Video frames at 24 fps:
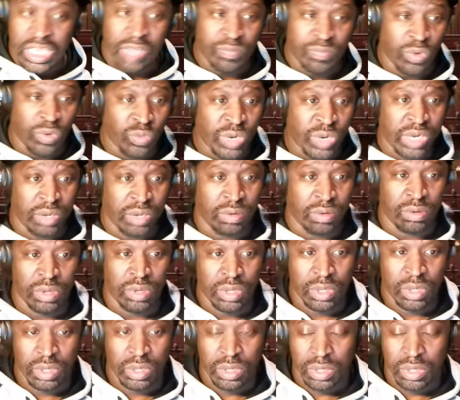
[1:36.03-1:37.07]
real.
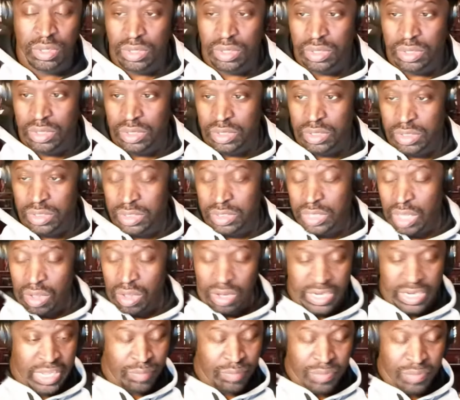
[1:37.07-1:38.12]

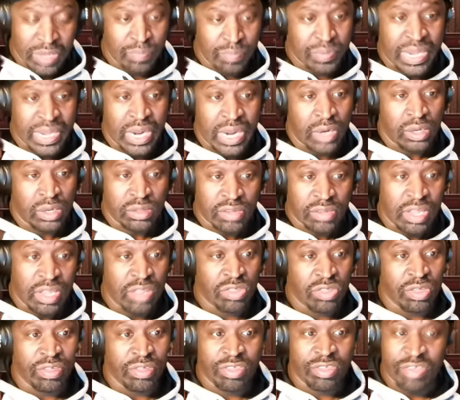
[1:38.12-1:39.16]
Y'all ain't been paying
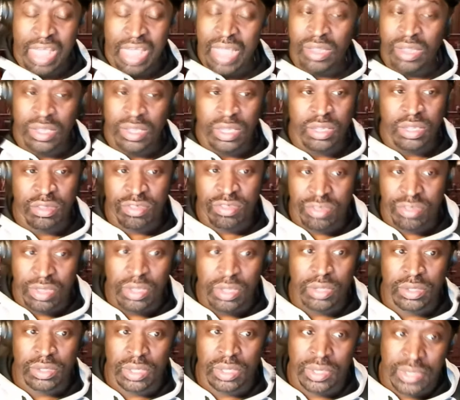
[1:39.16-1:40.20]
attention. Shotgun
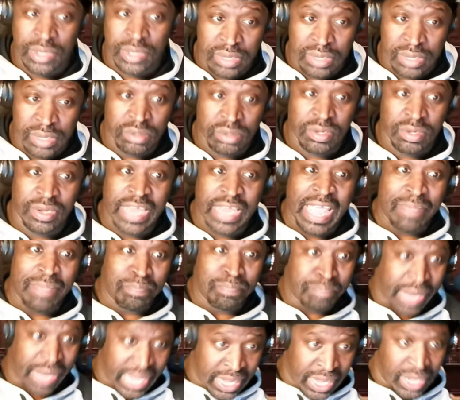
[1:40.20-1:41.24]
Suge is getting to that
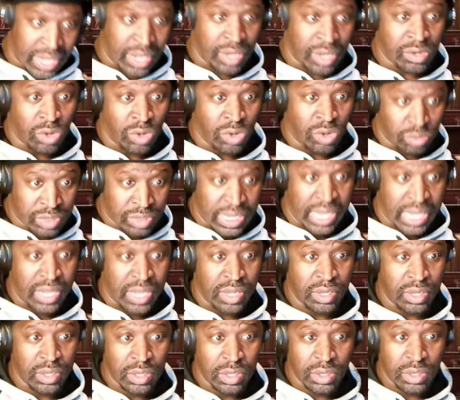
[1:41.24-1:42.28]
bag,
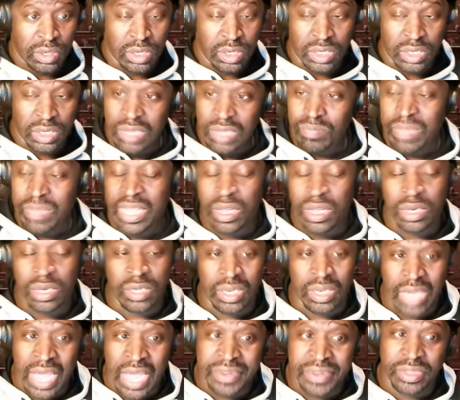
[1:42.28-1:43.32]
okay? And he making a
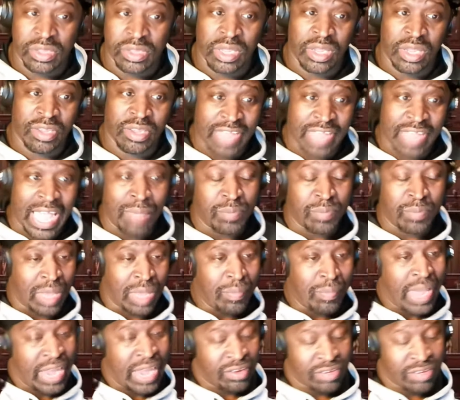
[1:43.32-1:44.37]
lot of things happen.
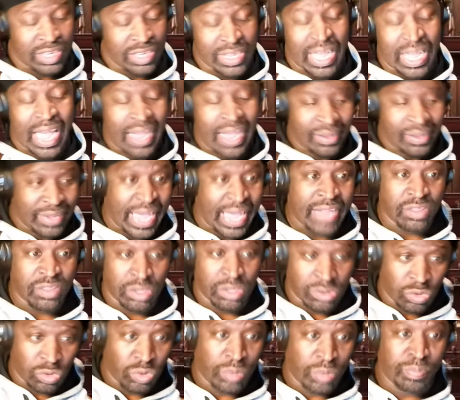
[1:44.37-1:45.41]
I'm actually, I got to
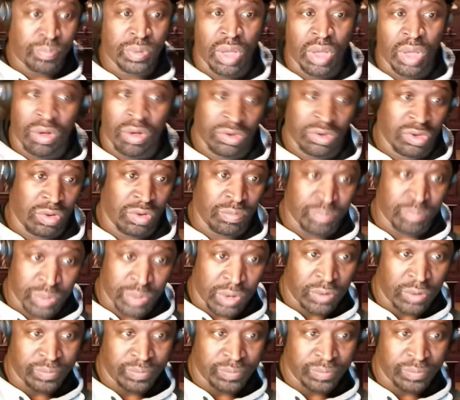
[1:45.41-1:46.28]
do a blog on bro.